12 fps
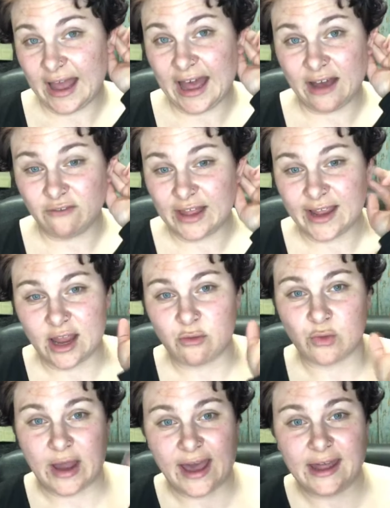have like a
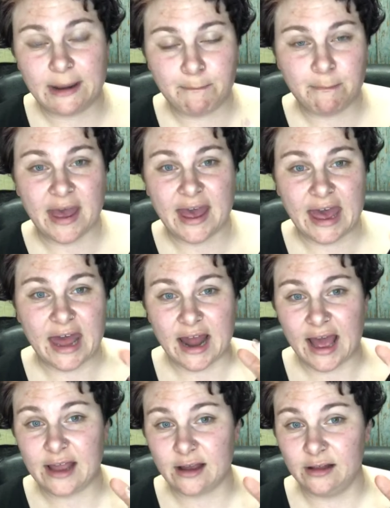red matte
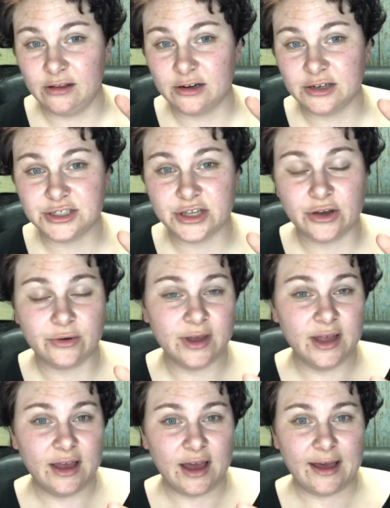eye color so
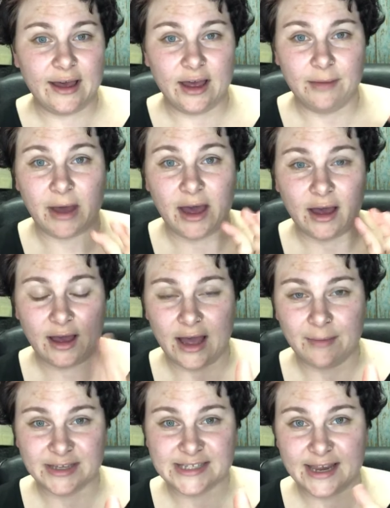um
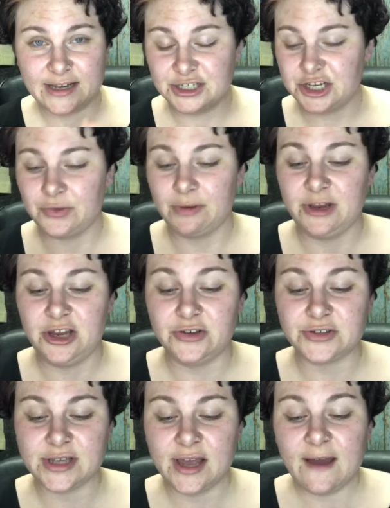i'm excited to show you what i'm going to
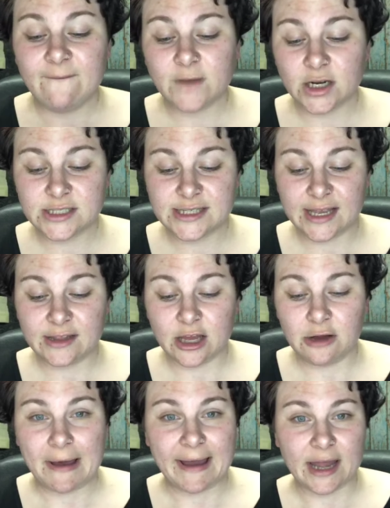use First thing
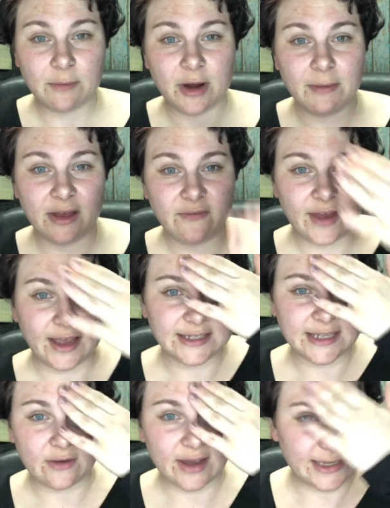though, I gotta prep my
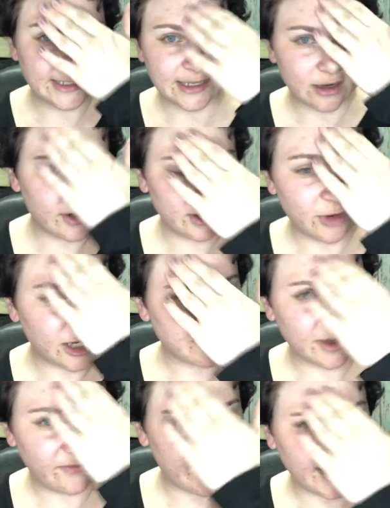face. Now I did already wash
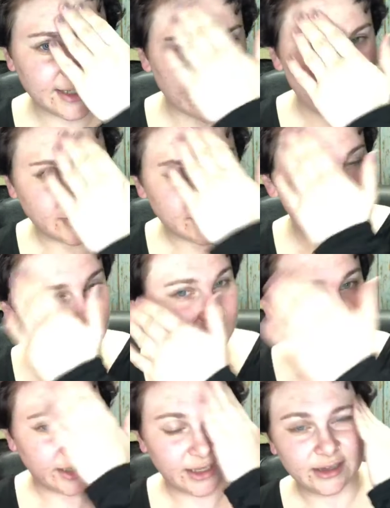my face. I used the
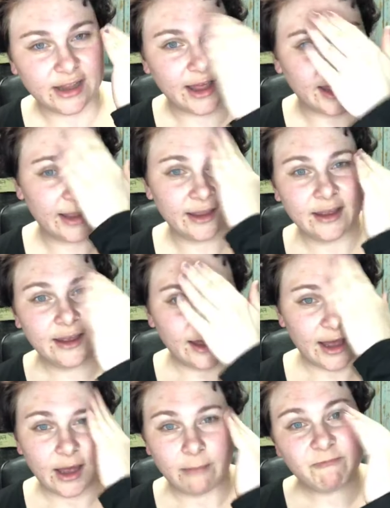calendula
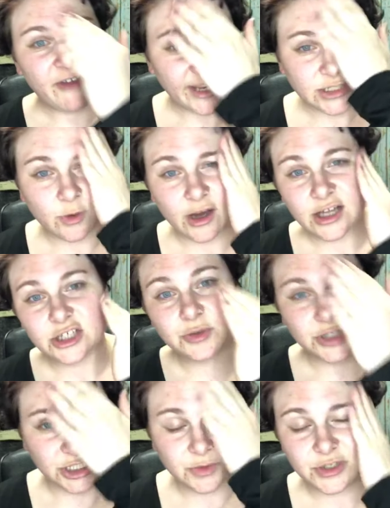um, face wash,
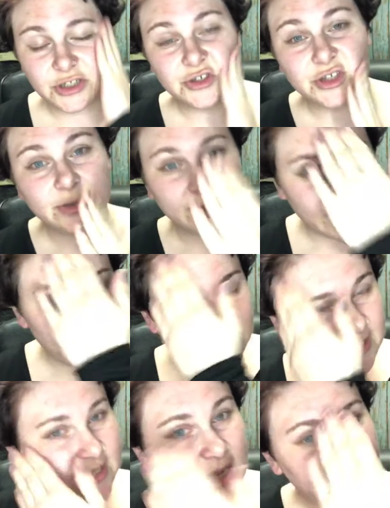which is usually what I
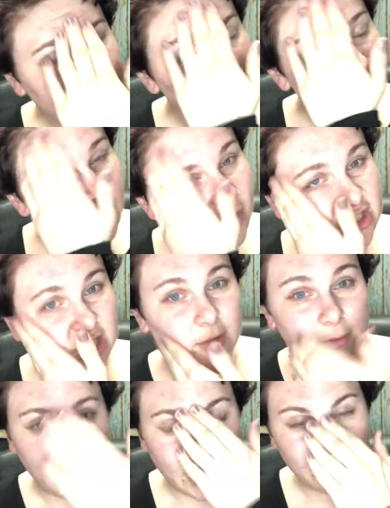use at nighttime to wash all
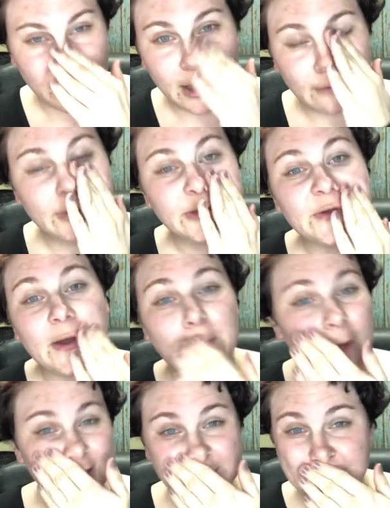my makeup off. And so I
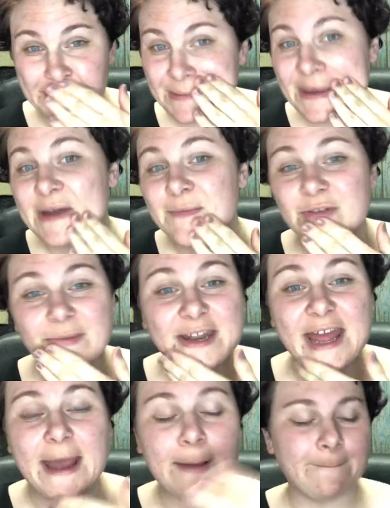washed off my makeup from the
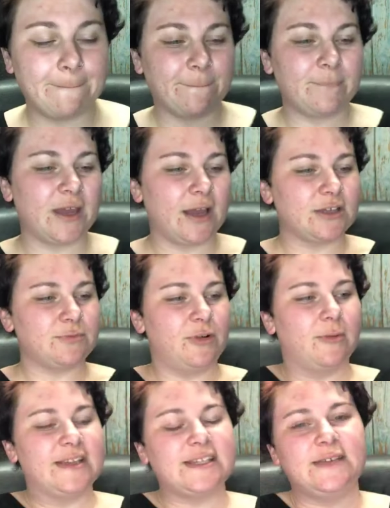day. I oh gosh,
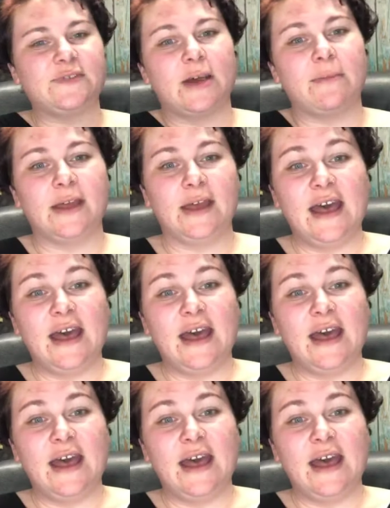pull my sleeves up.